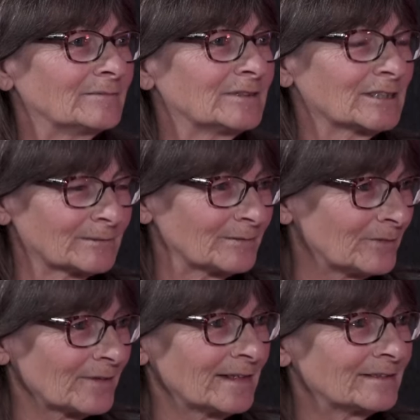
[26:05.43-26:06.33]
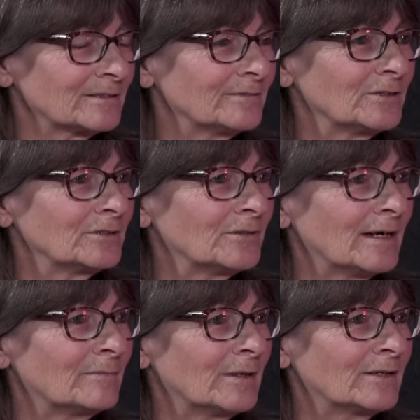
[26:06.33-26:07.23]
just before the interview
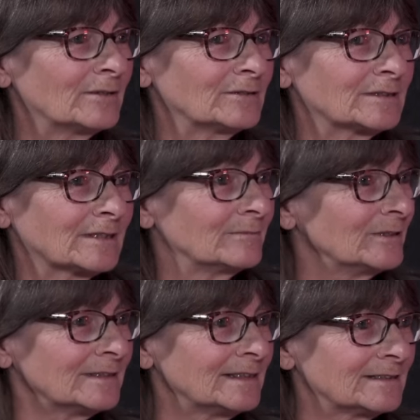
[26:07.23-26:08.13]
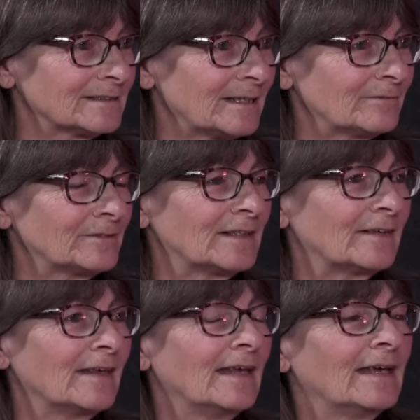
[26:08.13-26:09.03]
about community
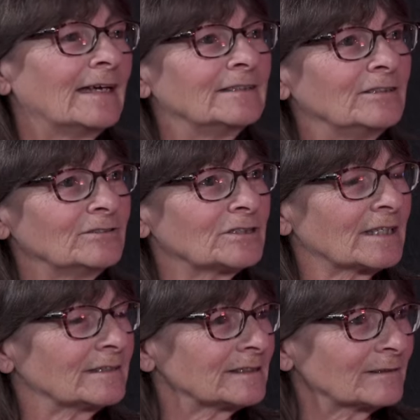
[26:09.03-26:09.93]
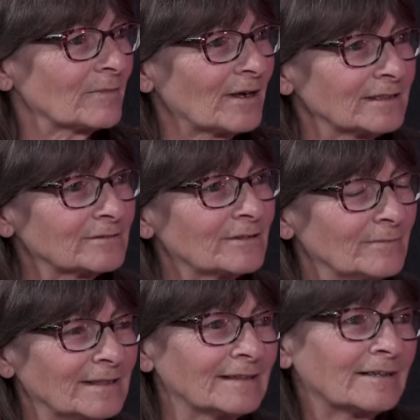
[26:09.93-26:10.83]
safety. Mm-hmm. And you shared some thoughts with
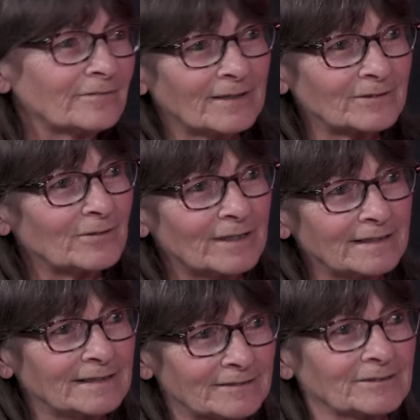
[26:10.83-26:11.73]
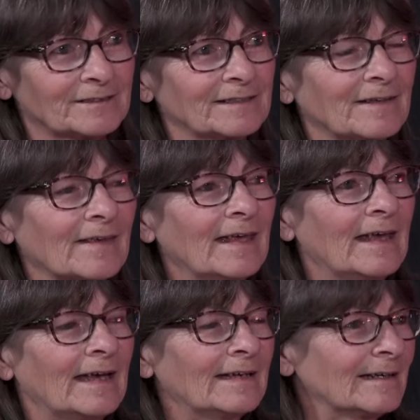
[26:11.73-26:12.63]
me that I found quite interesting.
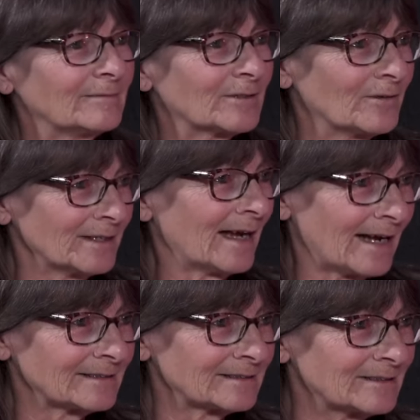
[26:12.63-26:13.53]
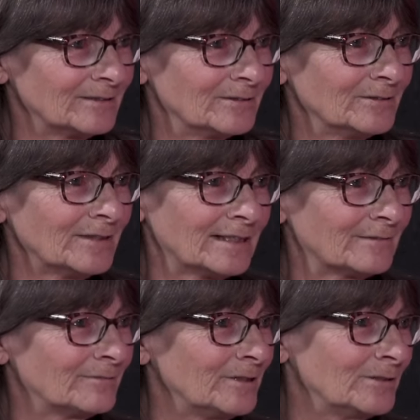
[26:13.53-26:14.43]
Mm-hmm. And I'm going to ask you
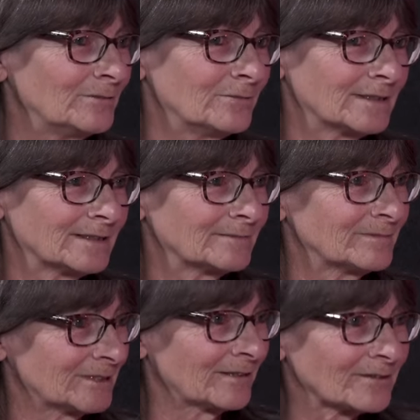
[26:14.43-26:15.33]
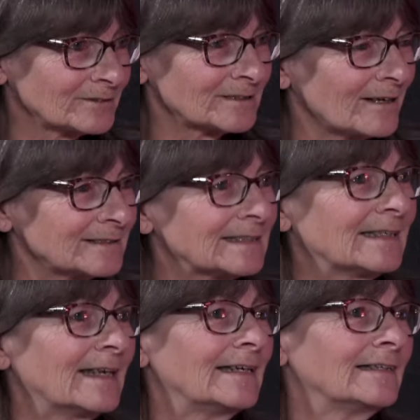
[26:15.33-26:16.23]
if you will share those thoughts
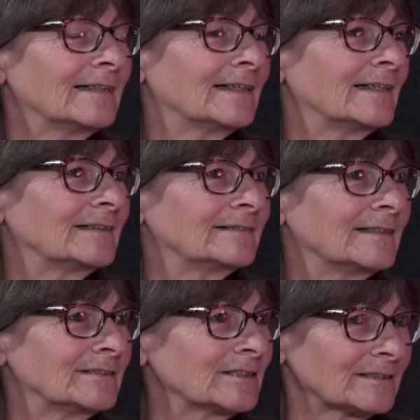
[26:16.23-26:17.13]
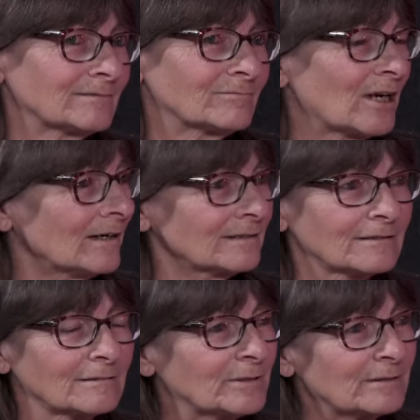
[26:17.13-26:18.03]
again and just talk a
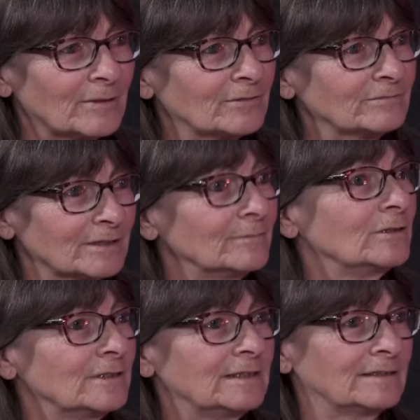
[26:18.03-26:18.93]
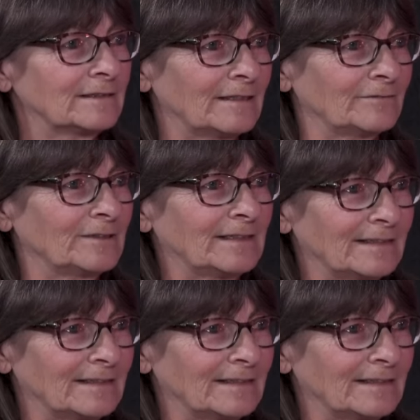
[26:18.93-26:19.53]
little bit about community safety.